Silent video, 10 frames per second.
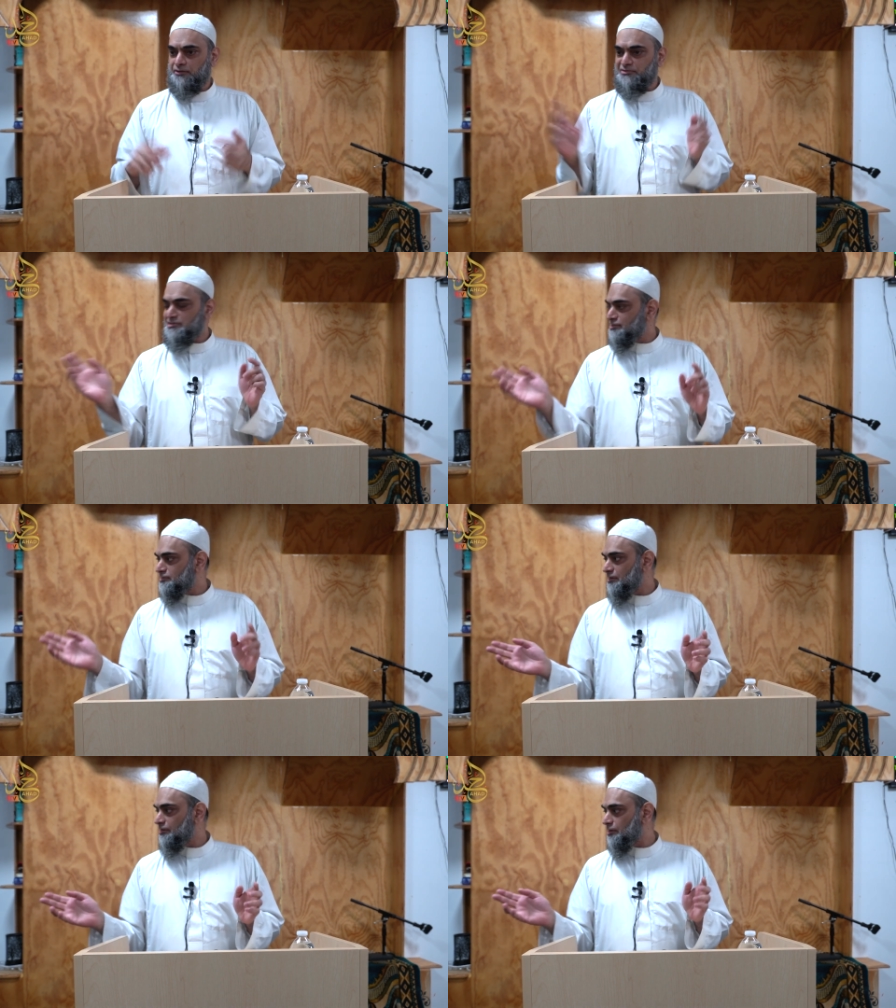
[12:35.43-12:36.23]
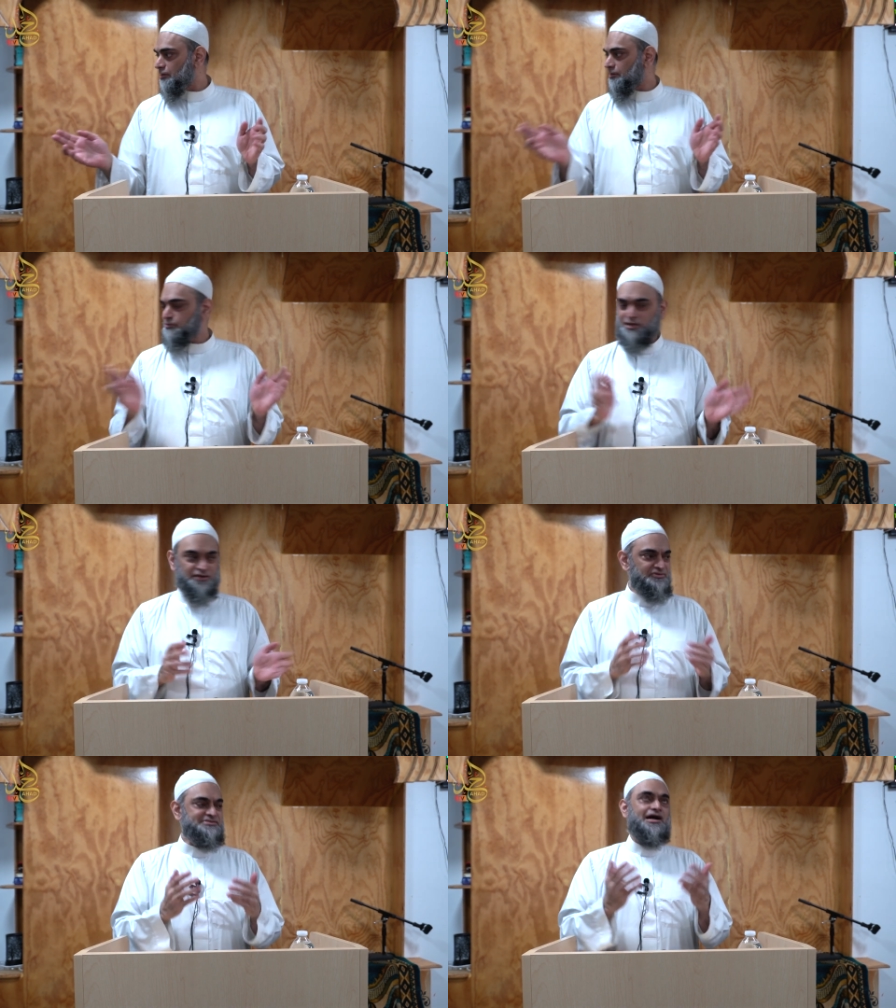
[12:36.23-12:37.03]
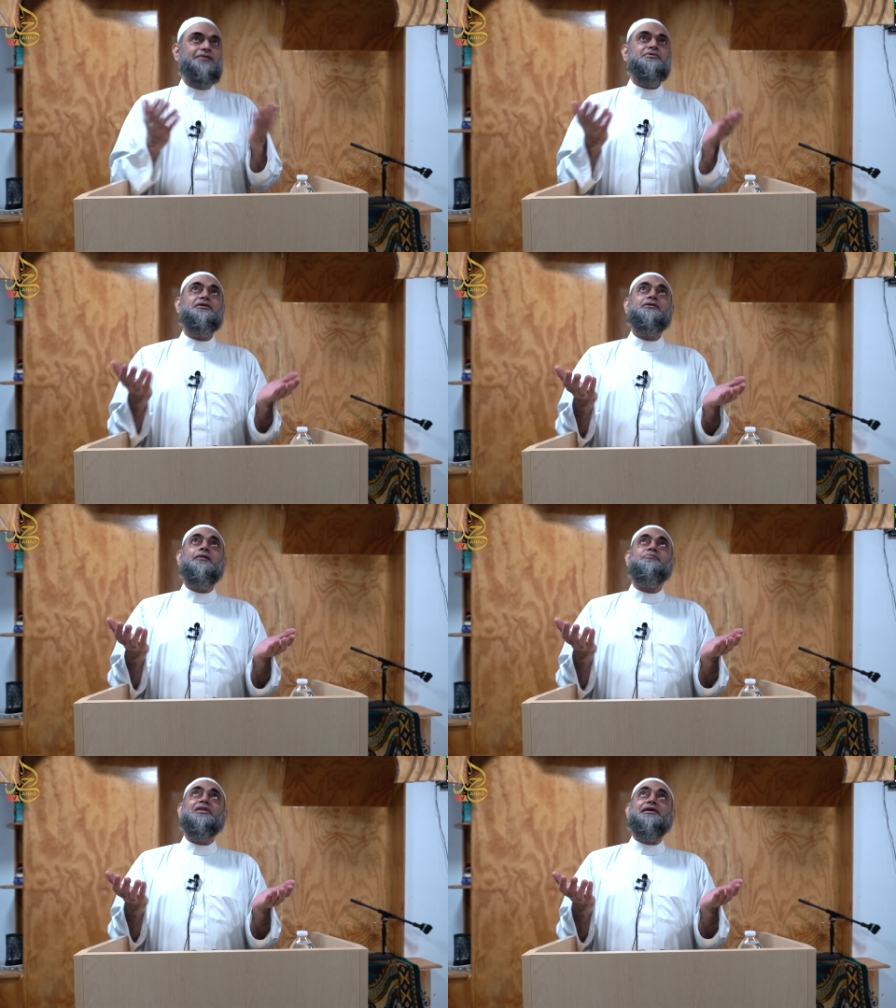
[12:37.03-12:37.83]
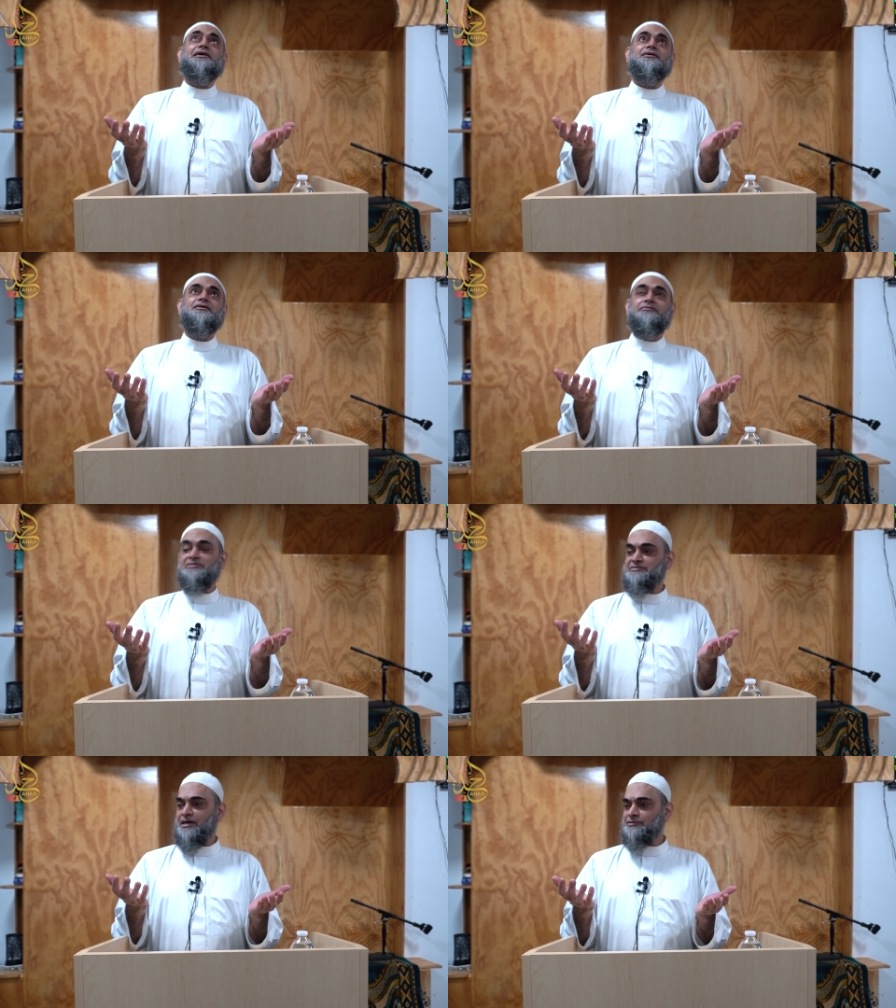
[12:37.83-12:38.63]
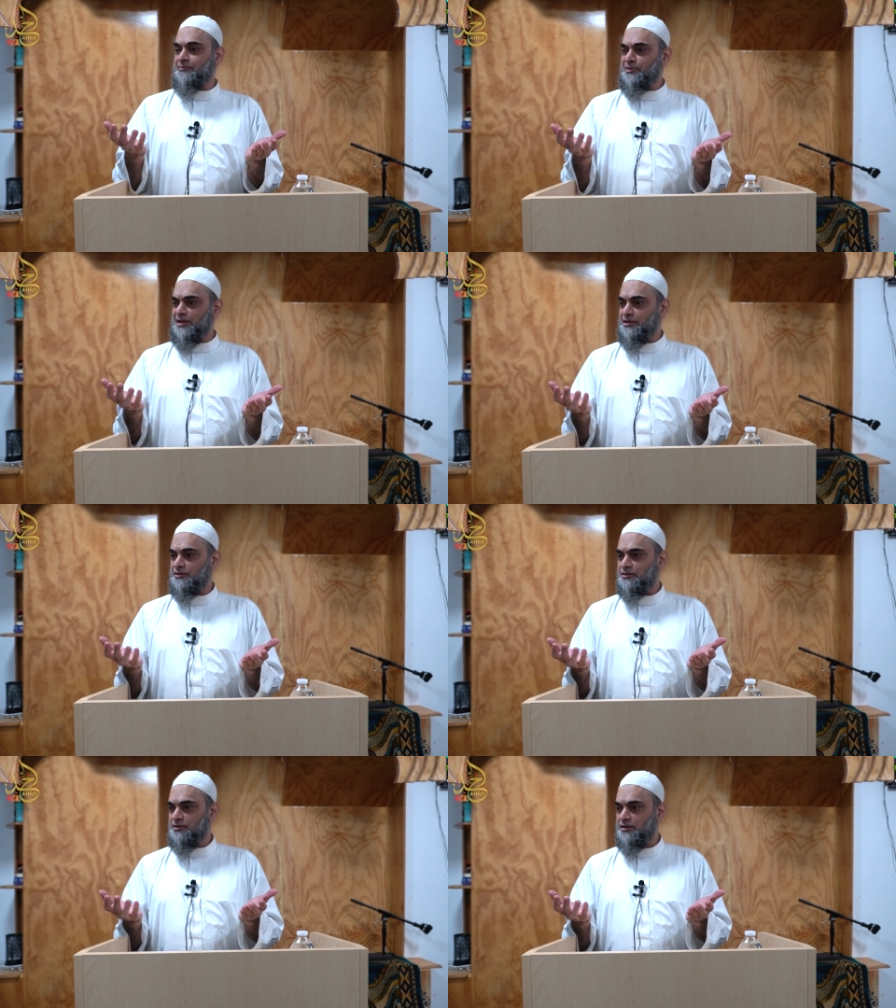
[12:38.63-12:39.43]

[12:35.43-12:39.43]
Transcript: we say Assalamu alaikum warahmatullah, we start complaining. We start complaining.